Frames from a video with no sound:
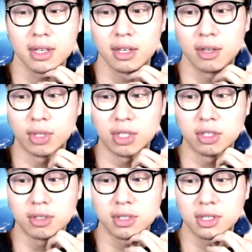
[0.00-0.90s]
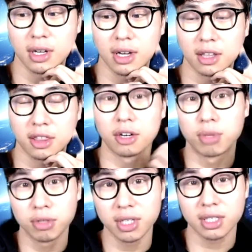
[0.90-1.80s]
when used
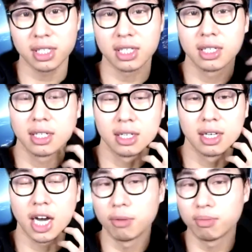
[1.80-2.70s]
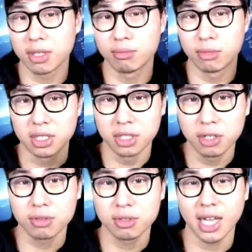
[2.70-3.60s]
therapeutically, helped him
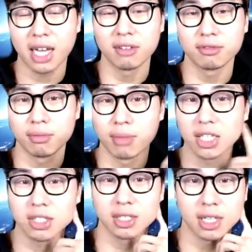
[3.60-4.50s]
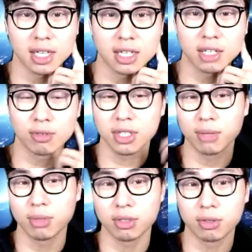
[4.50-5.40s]
reduce that inflammation, and he was
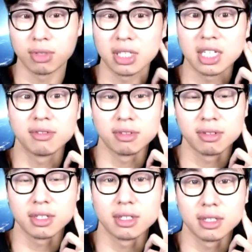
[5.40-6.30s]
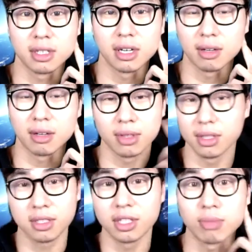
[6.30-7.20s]
able to relieve
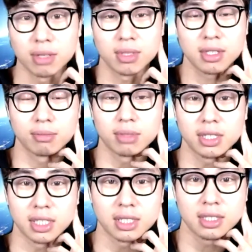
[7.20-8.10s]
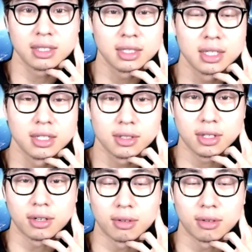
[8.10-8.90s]
the symptoms completely. So,